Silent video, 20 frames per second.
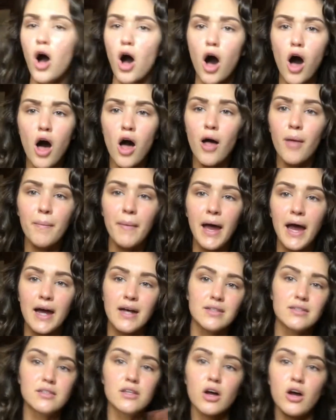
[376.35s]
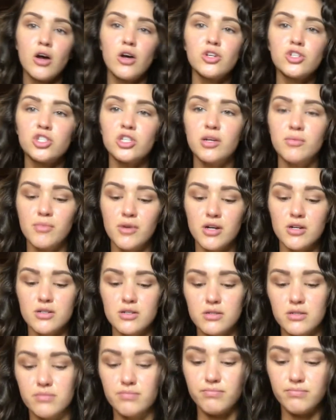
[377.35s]
all mattes, all
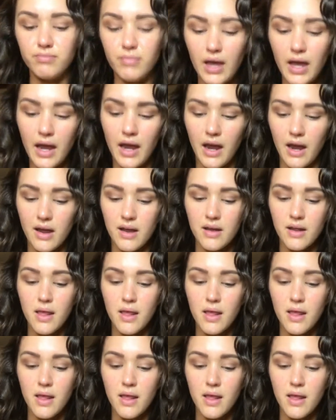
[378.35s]
shimmers, meh.